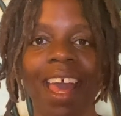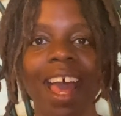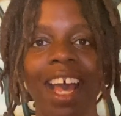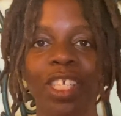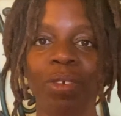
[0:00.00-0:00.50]

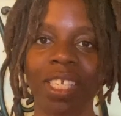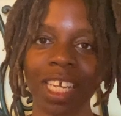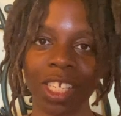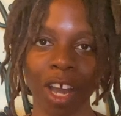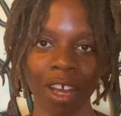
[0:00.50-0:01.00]
as you
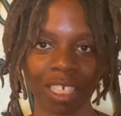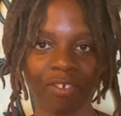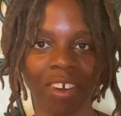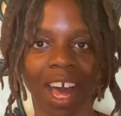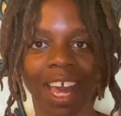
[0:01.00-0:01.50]

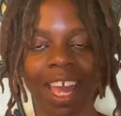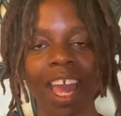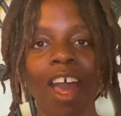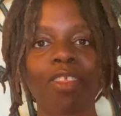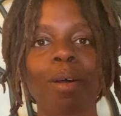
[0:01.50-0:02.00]
detoxify
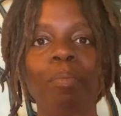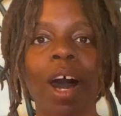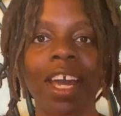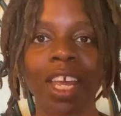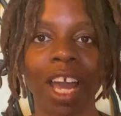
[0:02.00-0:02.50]
the
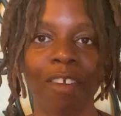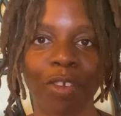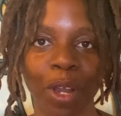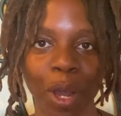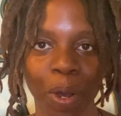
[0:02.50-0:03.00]
body of
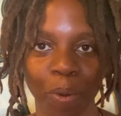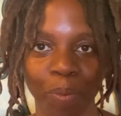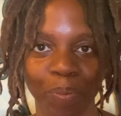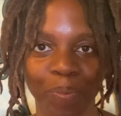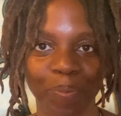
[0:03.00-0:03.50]
your
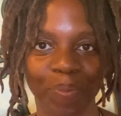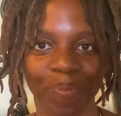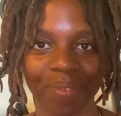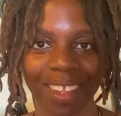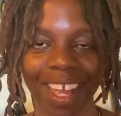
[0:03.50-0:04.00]
home.
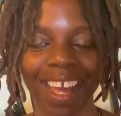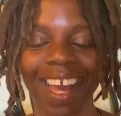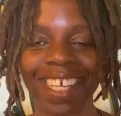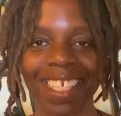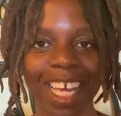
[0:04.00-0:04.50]

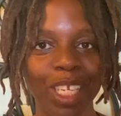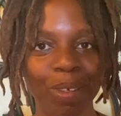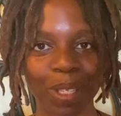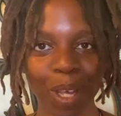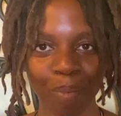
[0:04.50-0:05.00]
I send you
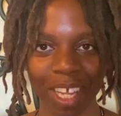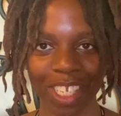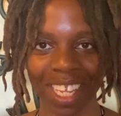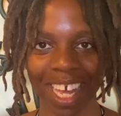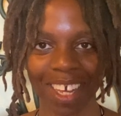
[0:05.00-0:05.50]
so
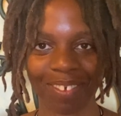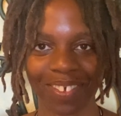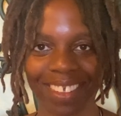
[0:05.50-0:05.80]
much love.